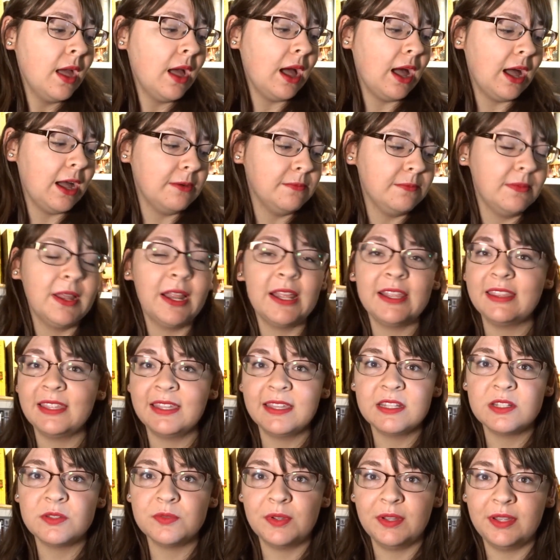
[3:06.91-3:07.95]
But I
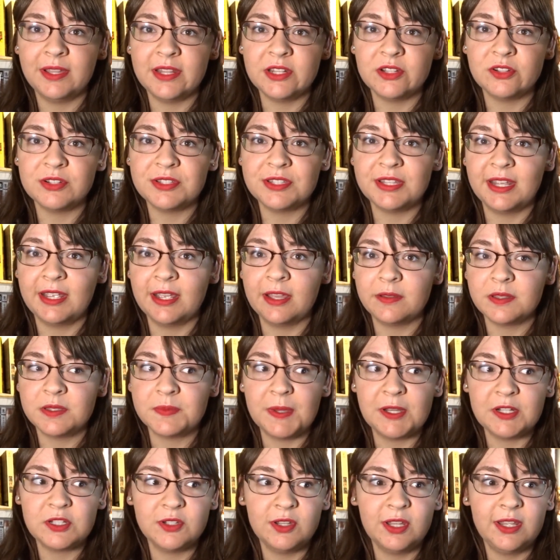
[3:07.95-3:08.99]
think it's really interesting,
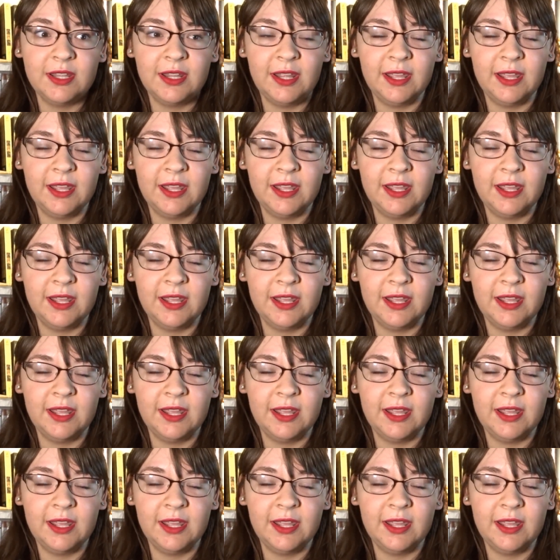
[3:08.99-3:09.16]
especially